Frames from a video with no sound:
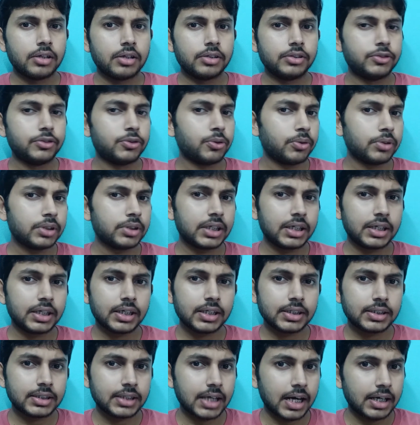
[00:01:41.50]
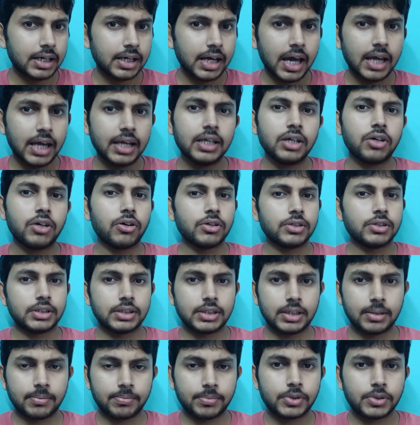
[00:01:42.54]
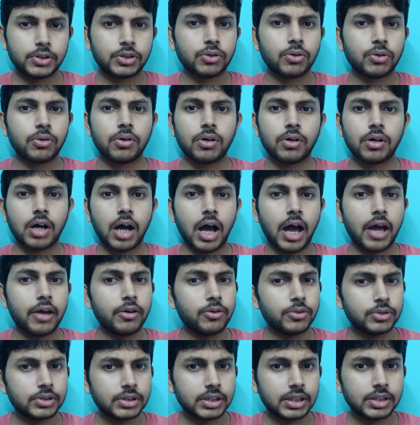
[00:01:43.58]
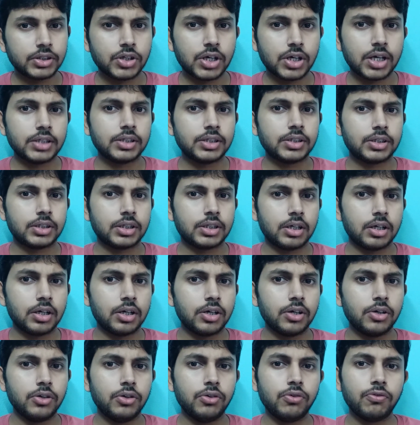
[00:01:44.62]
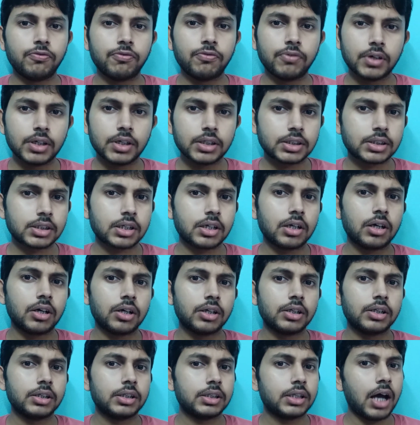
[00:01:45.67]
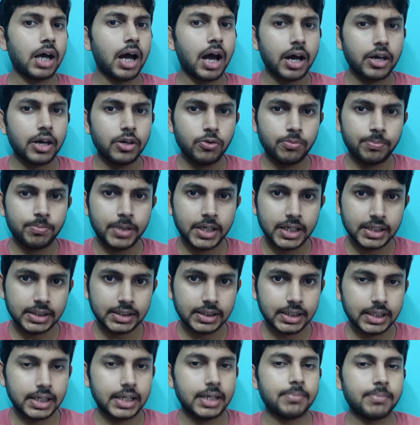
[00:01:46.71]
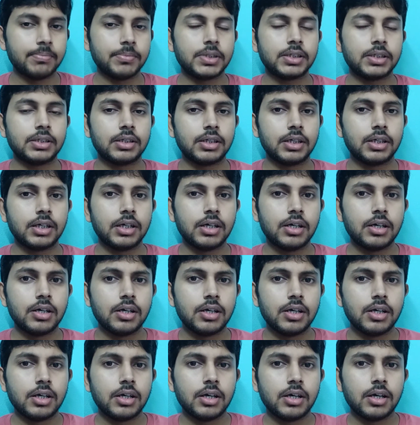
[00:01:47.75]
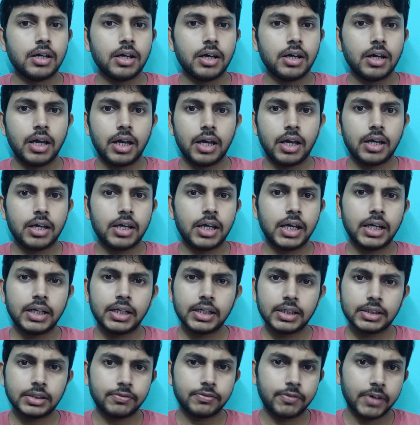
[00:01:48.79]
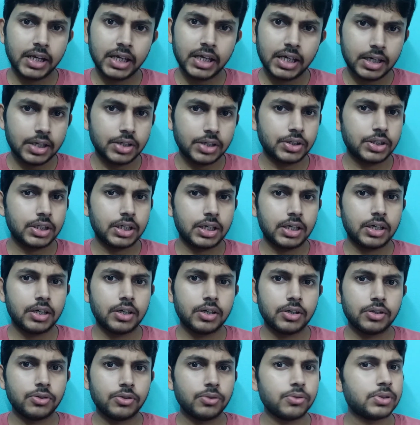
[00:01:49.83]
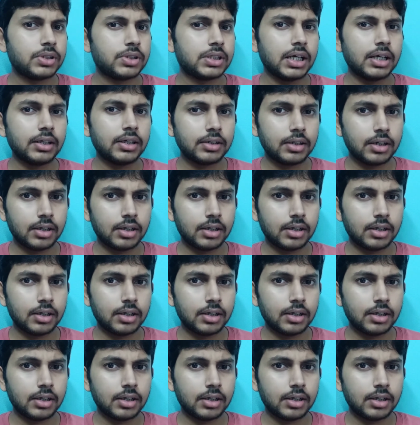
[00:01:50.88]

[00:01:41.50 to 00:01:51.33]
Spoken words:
don't understand any concept, so I would suggest you first learn the IUPAC names. It is very easy. You sit